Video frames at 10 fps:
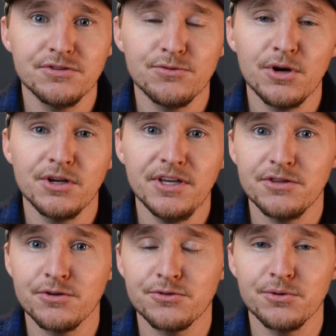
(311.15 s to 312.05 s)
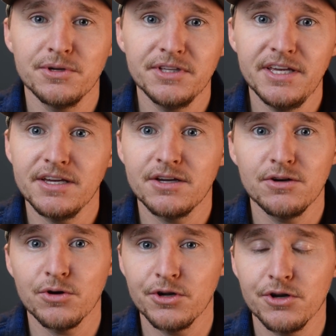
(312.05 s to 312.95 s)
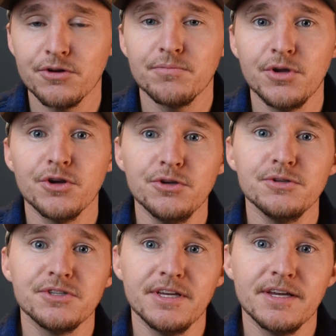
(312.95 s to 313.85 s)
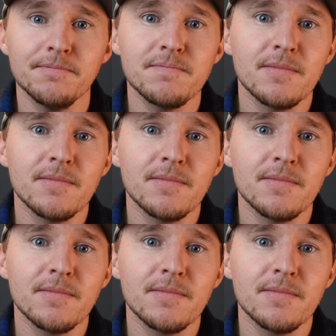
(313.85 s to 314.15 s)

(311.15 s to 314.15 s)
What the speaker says: of oil either through a leak or you're using it.